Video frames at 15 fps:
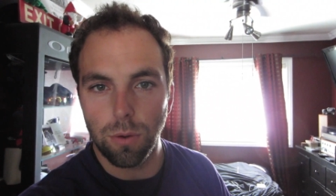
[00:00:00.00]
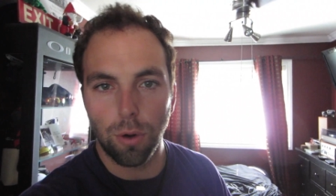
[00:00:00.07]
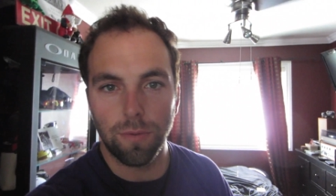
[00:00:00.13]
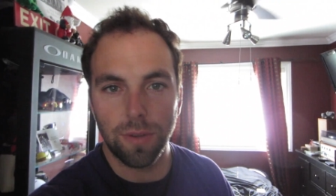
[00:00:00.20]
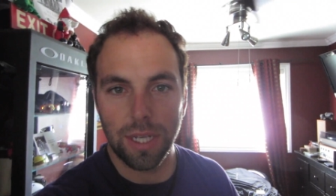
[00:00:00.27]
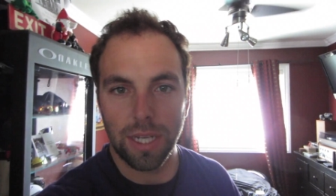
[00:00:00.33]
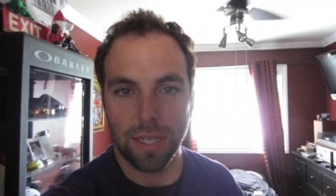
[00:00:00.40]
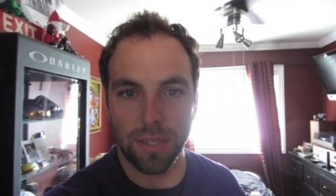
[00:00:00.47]

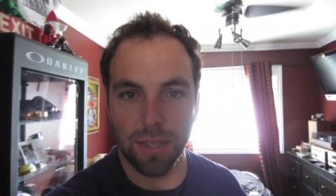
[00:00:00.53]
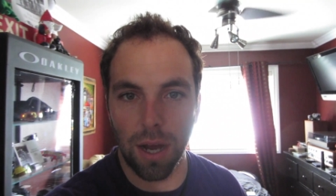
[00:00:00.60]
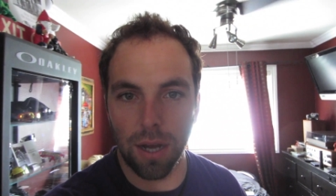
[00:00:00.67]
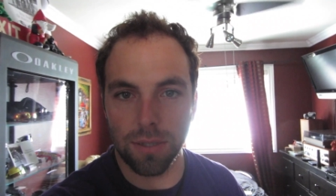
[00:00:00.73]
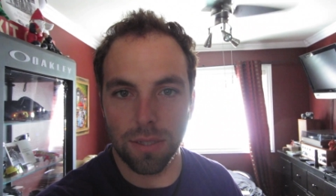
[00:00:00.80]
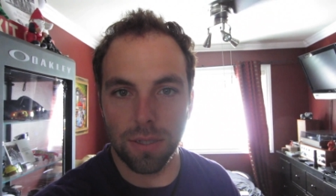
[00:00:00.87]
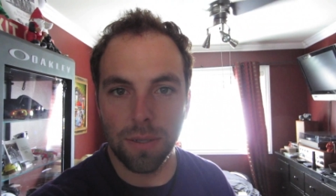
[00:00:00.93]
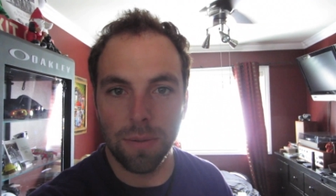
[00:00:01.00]
overly
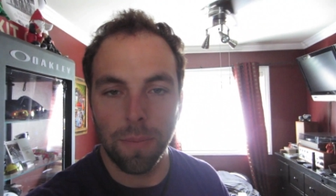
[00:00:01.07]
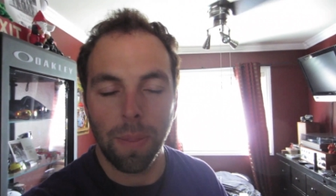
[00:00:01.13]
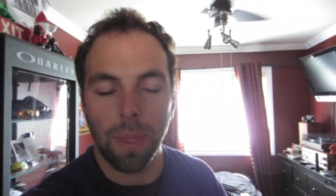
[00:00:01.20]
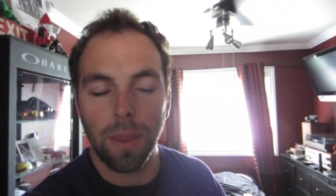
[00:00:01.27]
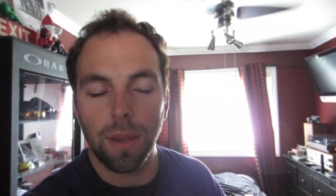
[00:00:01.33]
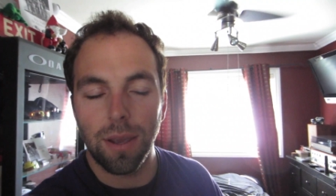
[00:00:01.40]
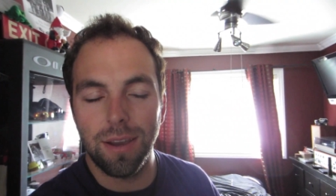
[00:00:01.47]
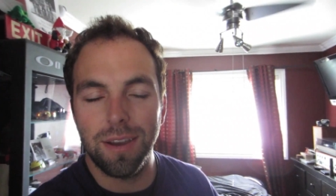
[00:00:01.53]
exhausted
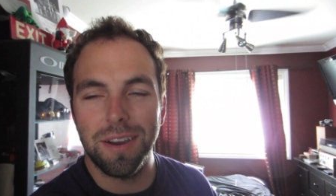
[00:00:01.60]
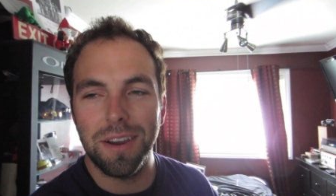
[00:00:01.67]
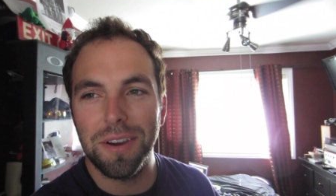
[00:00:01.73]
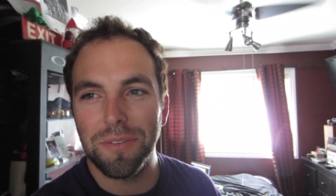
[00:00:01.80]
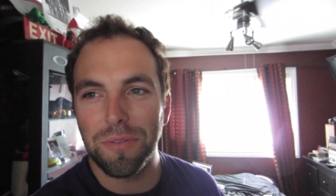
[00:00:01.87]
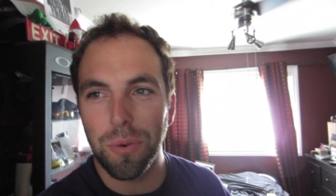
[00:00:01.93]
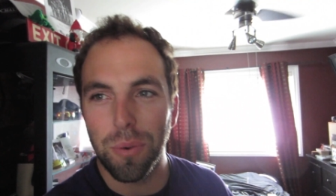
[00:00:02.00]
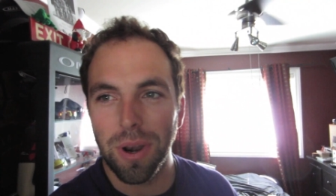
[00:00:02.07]
for
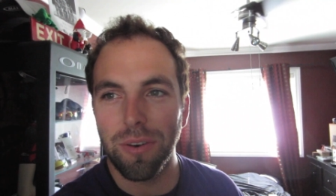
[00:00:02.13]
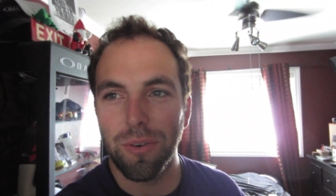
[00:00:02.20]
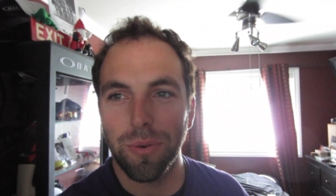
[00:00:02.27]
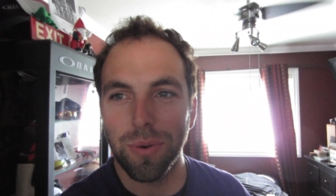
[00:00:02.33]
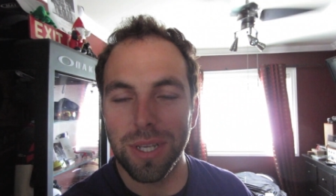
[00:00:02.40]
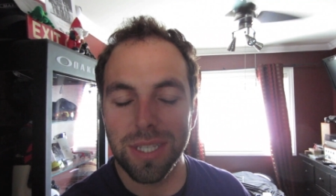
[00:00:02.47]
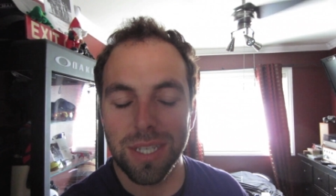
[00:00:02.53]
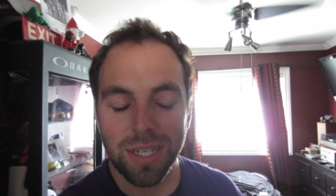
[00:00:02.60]
whatever
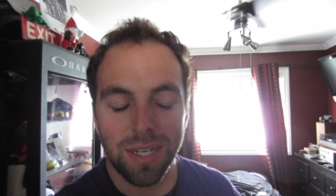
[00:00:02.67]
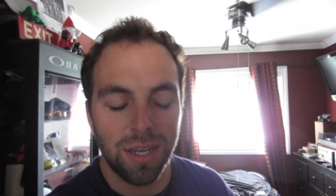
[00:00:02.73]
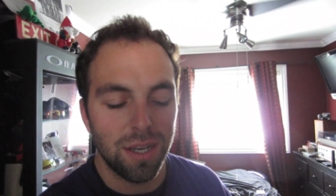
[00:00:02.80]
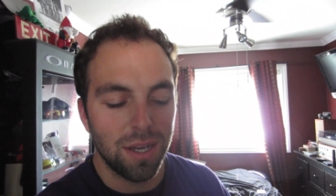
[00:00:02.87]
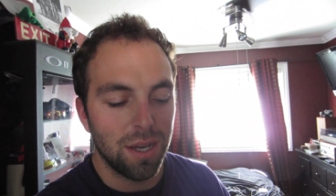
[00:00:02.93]
reason.